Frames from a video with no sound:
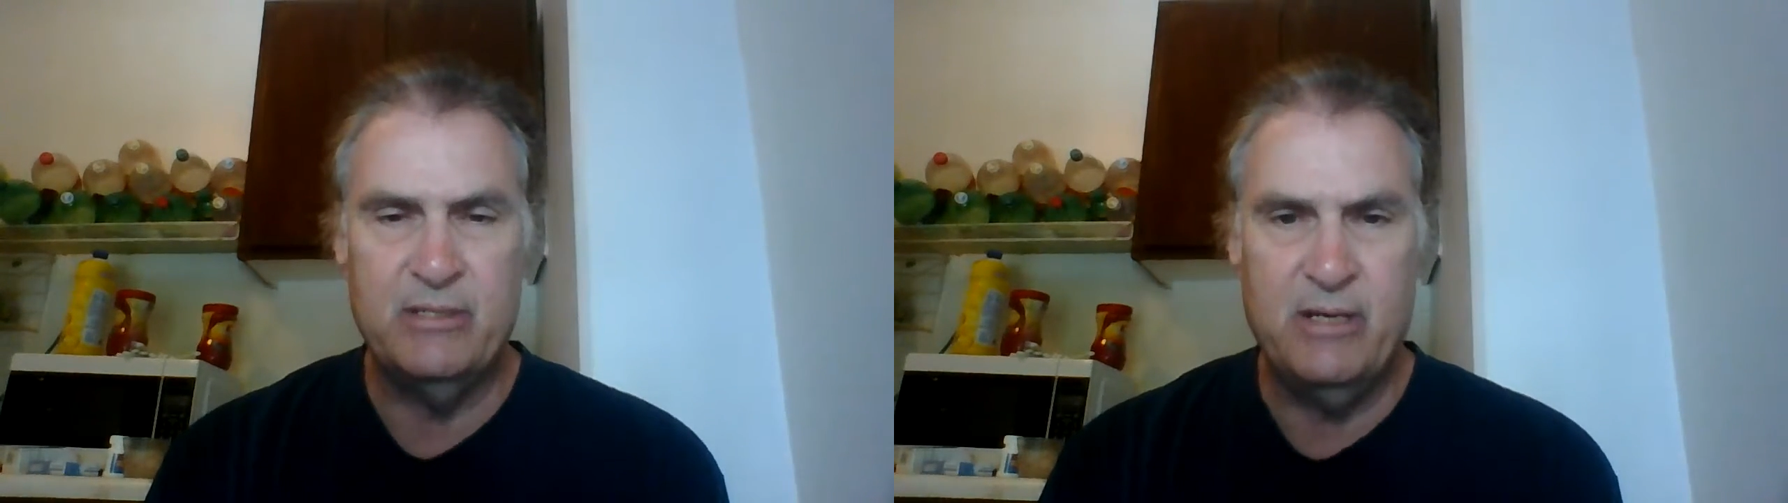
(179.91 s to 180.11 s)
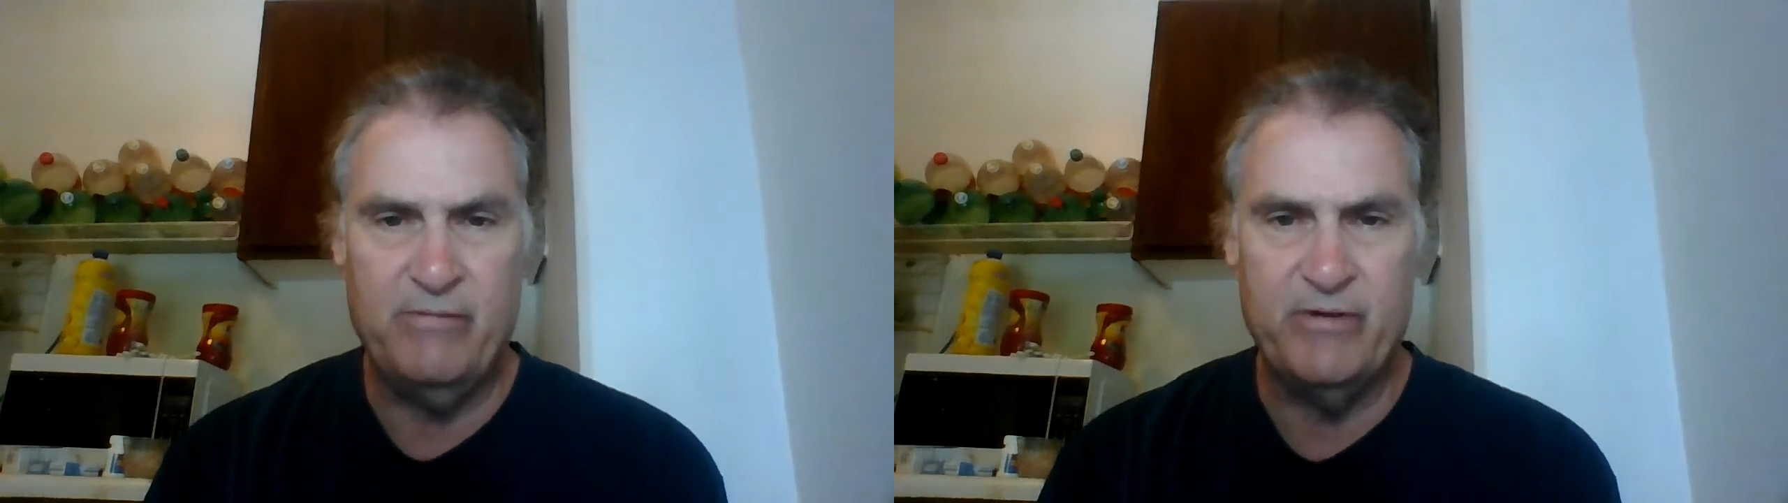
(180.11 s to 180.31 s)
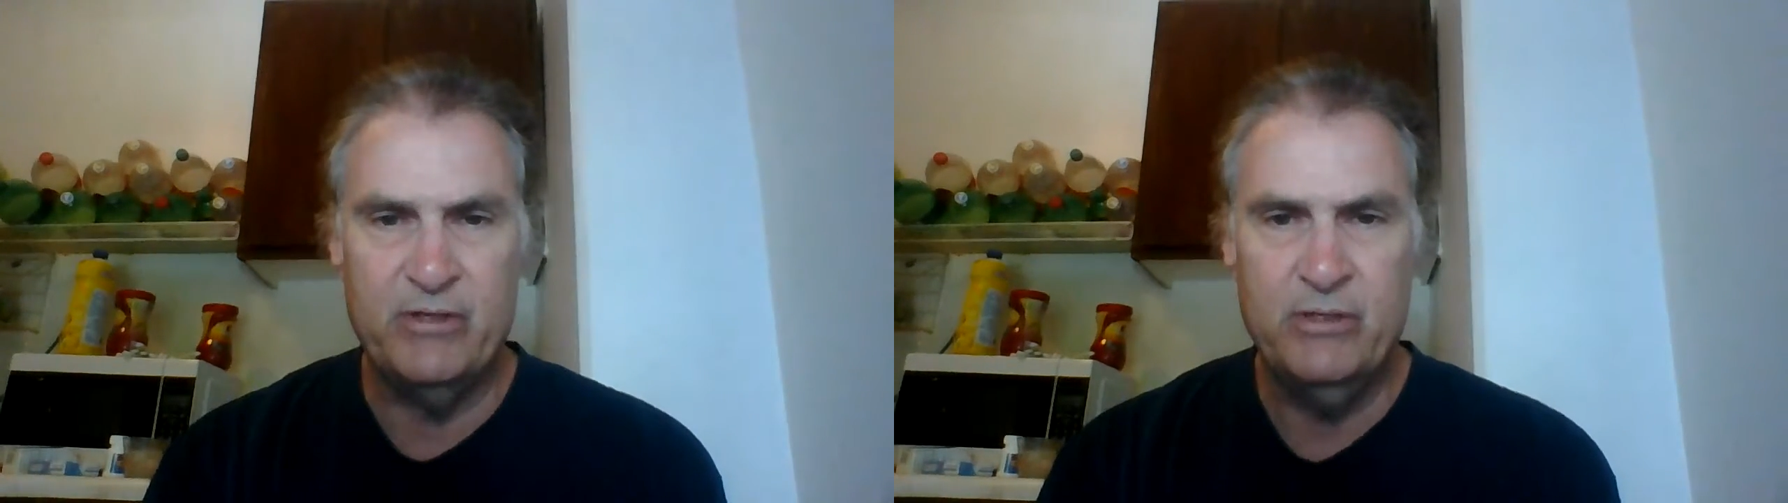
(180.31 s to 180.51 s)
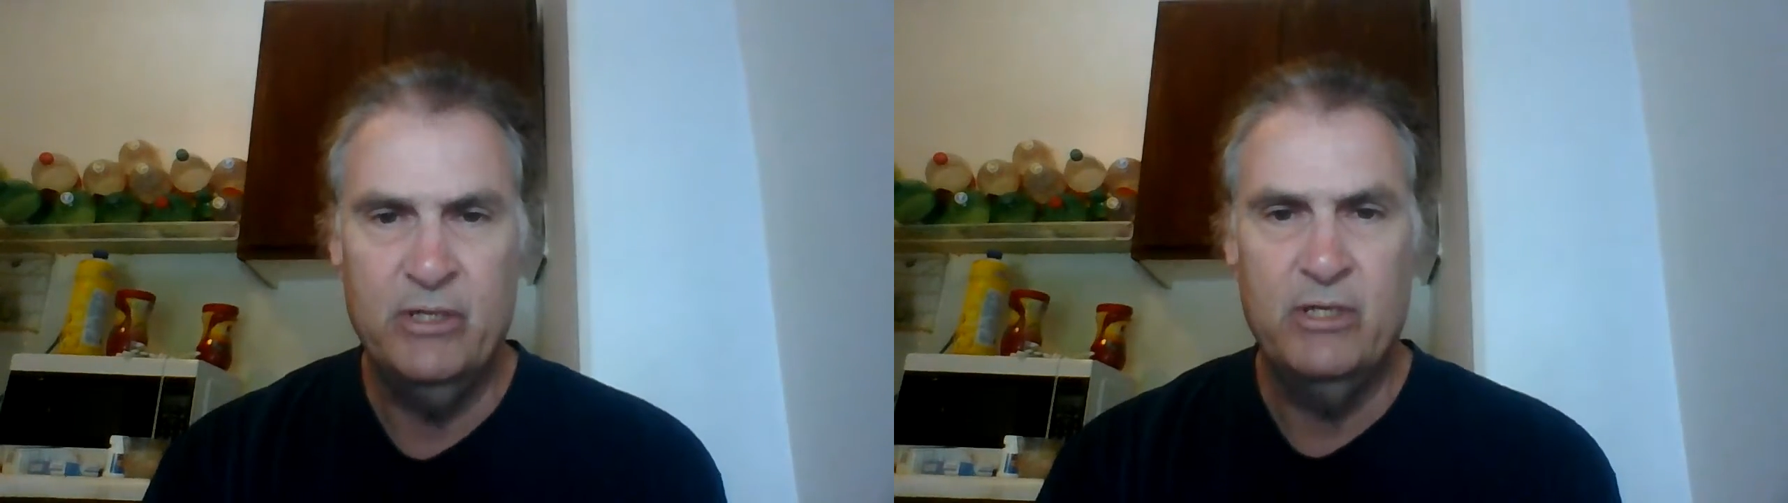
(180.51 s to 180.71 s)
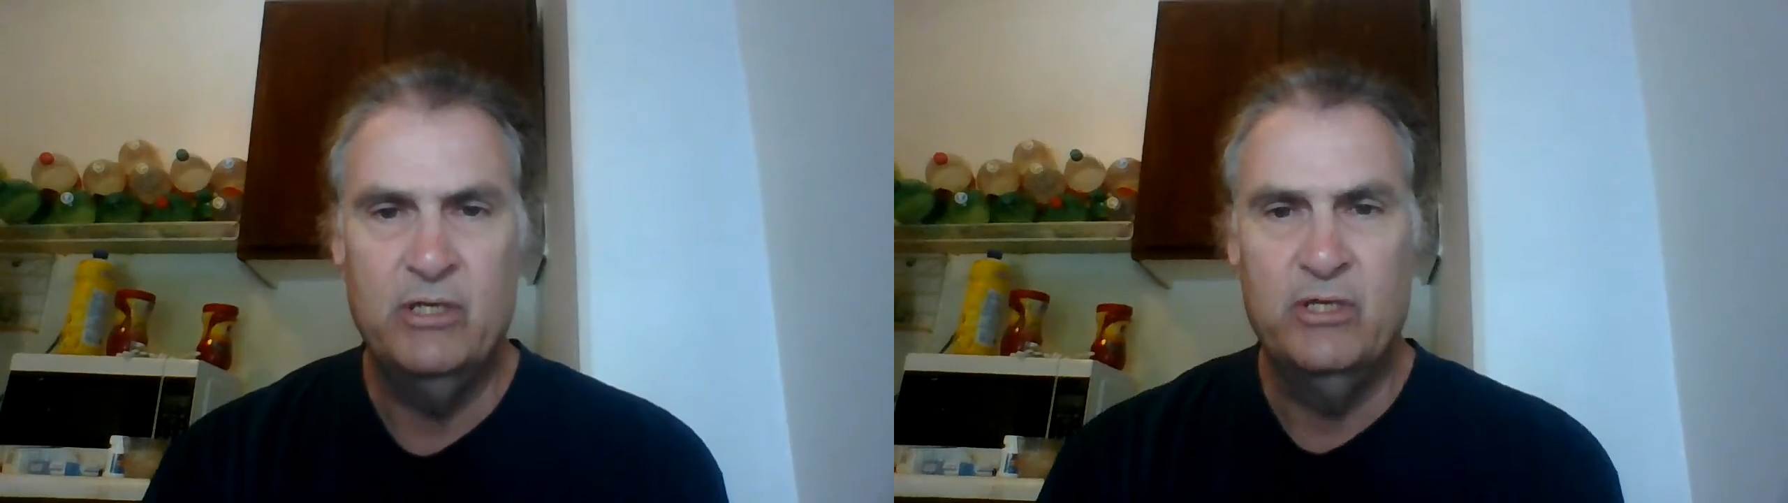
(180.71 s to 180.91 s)
cover.
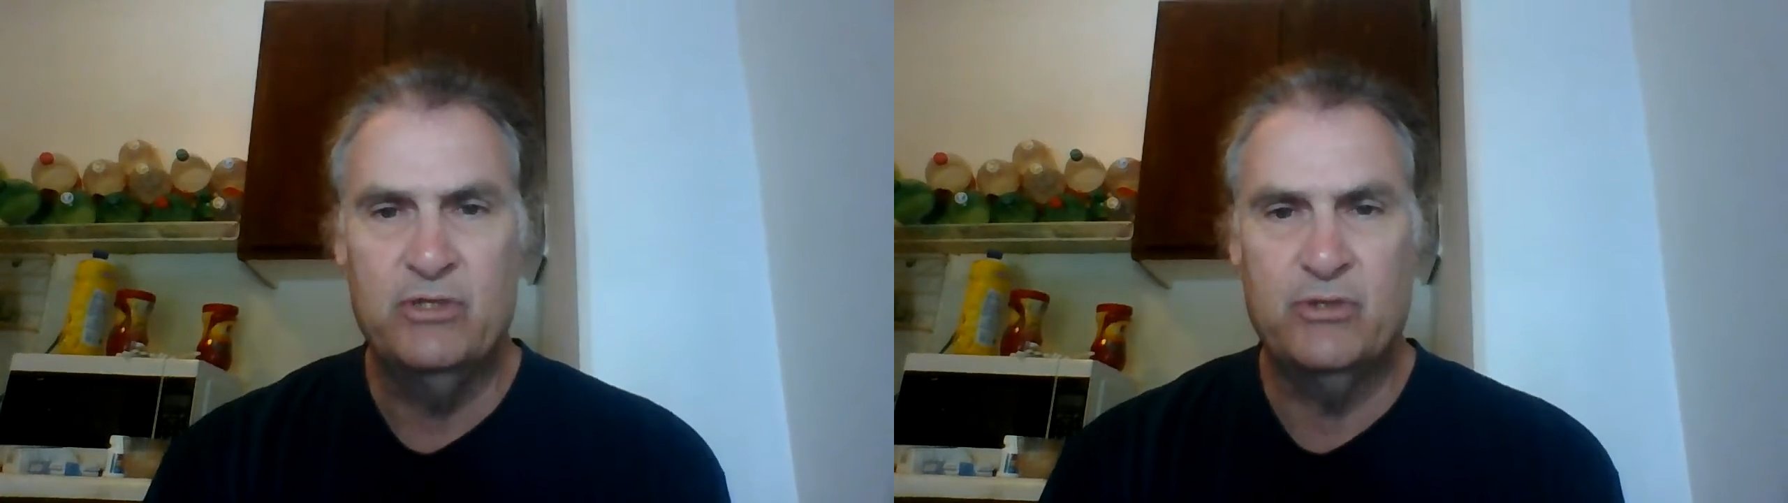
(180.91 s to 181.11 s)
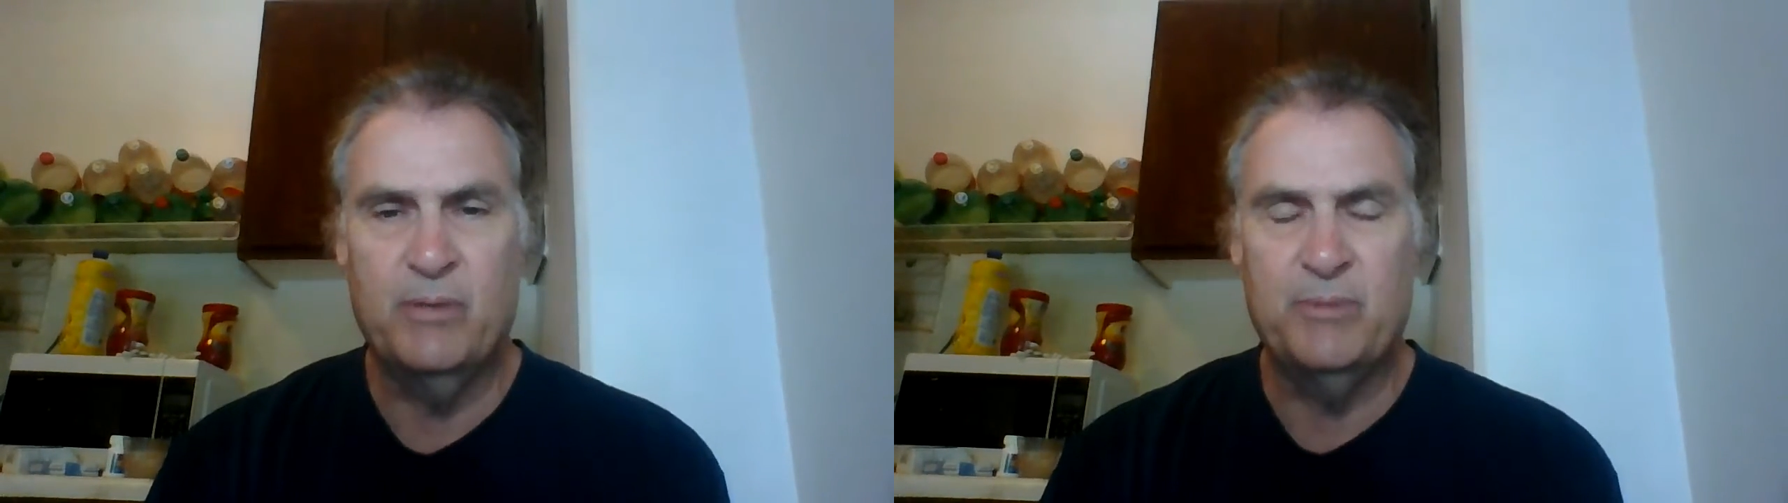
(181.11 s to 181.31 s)
So I'm